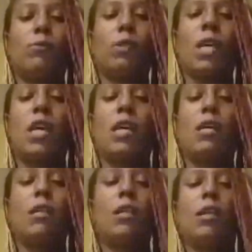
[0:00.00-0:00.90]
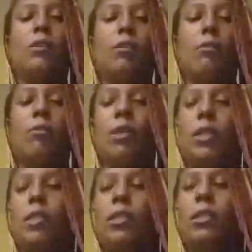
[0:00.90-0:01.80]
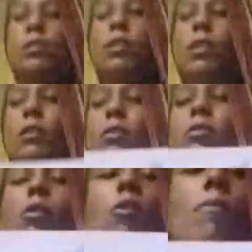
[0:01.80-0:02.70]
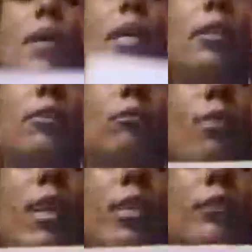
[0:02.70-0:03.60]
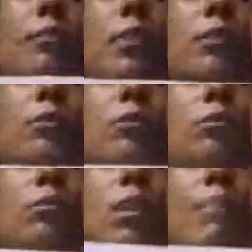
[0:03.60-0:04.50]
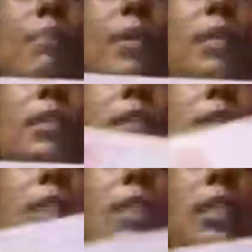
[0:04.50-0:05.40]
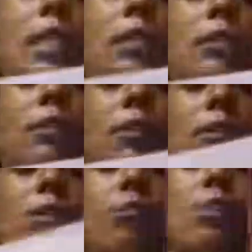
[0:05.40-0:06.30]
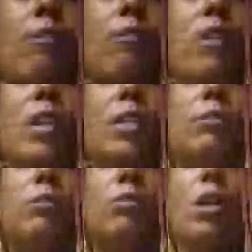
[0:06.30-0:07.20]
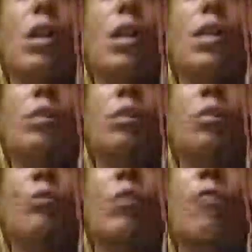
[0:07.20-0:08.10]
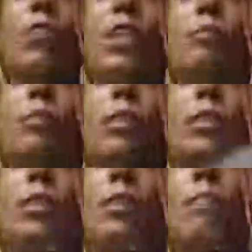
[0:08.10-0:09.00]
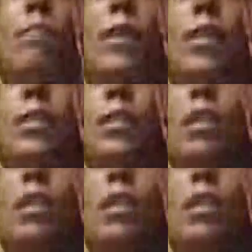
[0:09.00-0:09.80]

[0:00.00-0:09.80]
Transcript: Okay, so it's soulmates right in the middle. Abundance leads to twin flames. Okay, the twin flames is the abundance.